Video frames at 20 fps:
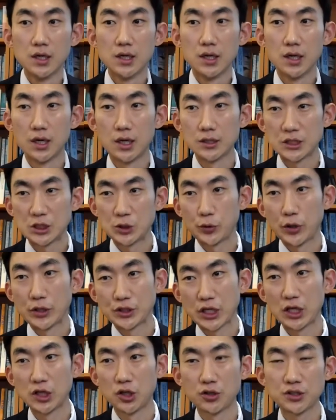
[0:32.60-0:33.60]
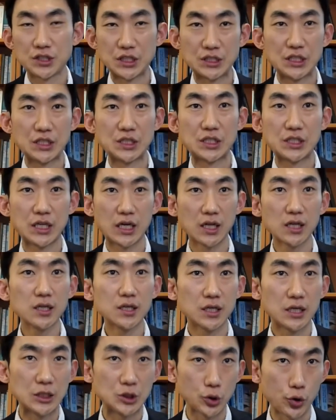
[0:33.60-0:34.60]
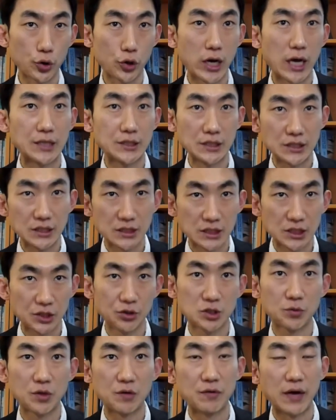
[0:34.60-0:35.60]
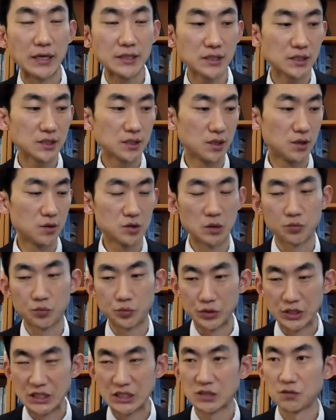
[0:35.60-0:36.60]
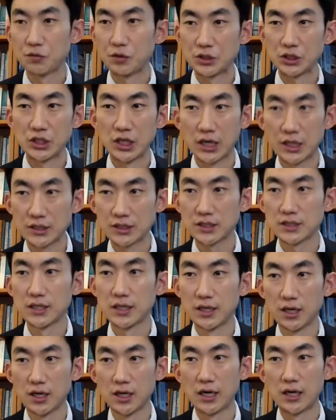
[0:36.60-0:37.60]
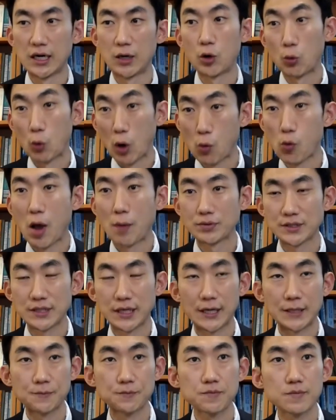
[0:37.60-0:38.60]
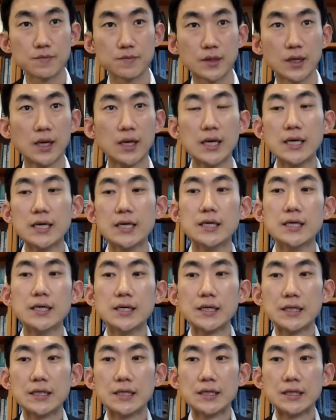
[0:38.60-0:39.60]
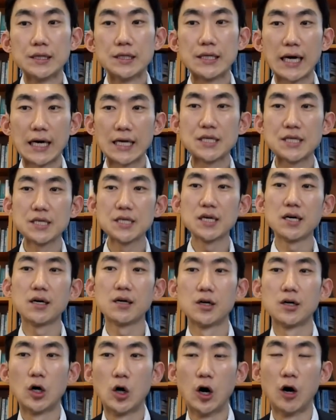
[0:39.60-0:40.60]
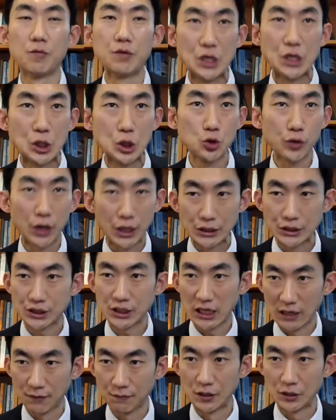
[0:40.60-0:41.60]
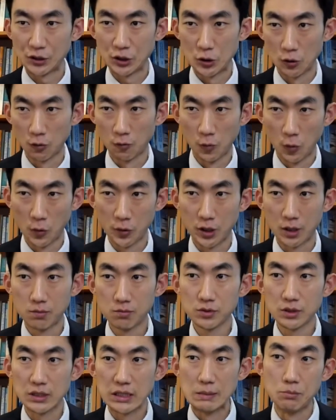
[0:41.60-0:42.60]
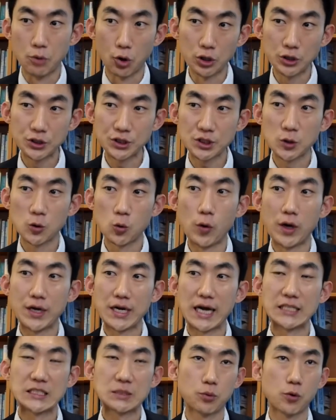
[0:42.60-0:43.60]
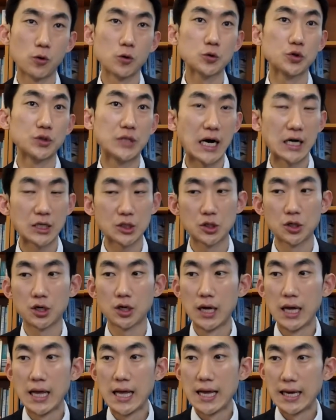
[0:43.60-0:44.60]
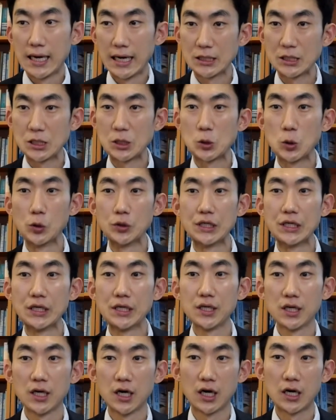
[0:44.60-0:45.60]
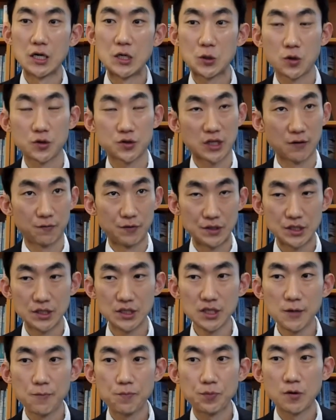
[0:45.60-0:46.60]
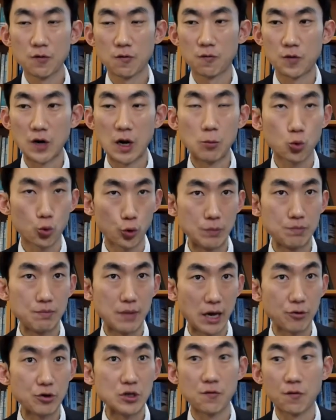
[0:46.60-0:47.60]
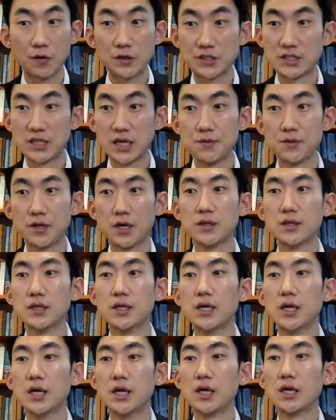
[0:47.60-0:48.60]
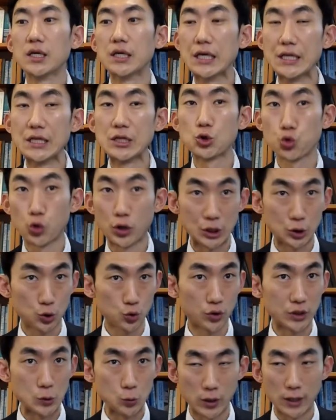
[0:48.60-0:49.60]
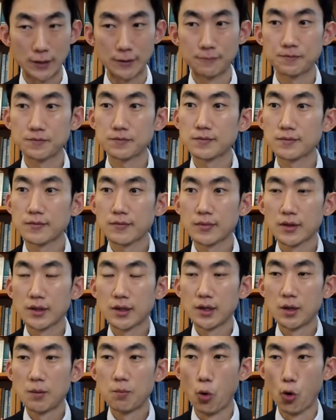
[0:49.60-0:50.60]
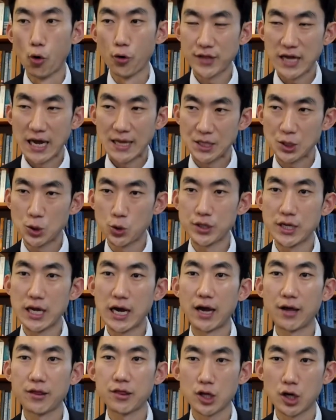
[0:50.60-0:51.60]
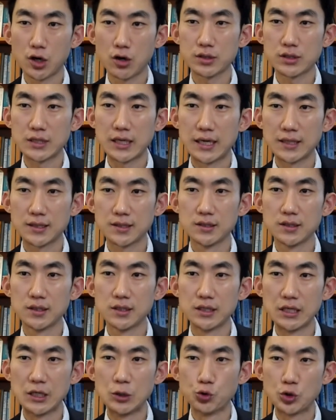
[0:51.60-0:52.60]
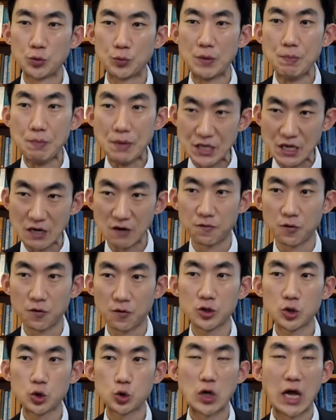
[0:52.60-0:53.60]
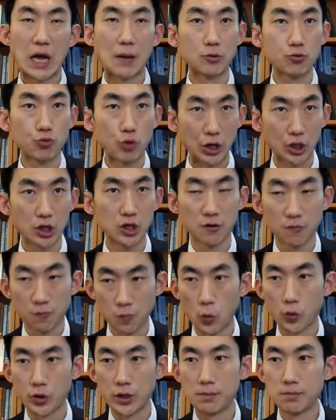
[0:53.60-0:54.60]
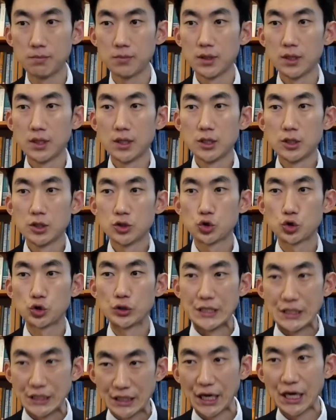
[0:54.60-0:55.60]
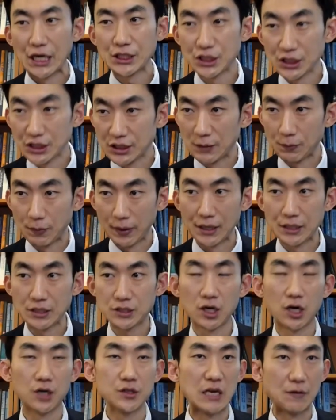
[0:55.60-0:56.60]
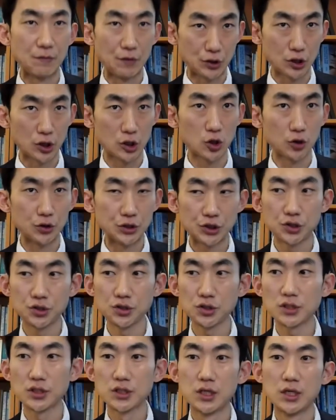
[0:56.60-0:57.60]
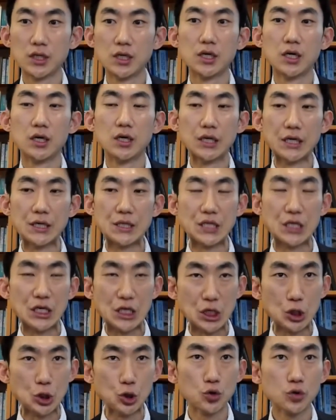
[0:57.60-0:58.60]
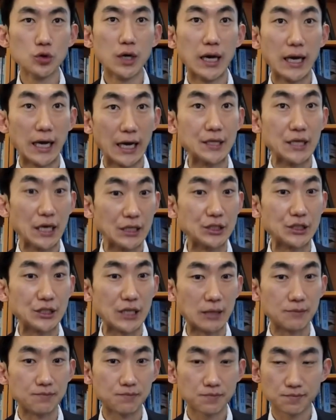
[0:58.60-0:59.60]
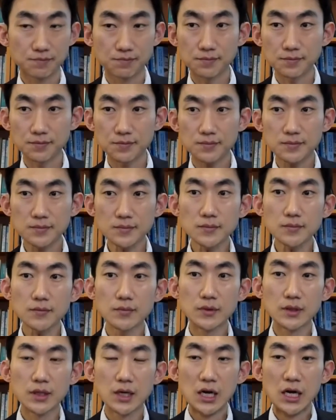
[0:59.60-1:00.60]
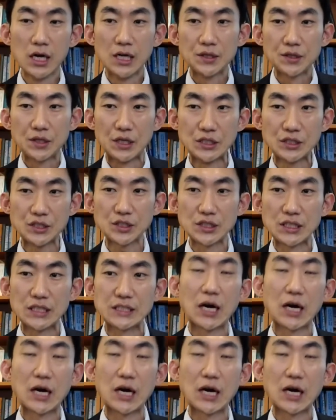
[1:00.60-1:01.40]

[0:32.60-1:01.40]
CUHK Law CCTL is organizing a series of events, so please visit us on our website. The idea of EU-Asia Aviation Law Forum emerged when I spoke to Dr. Antigoni Lykotrafiti from Queen Mary University, London in 2021. Both Antigoni and I thought that it would be meaningful to have a regular forum to engage in debates on aviation law issues in the EU and Asia. This is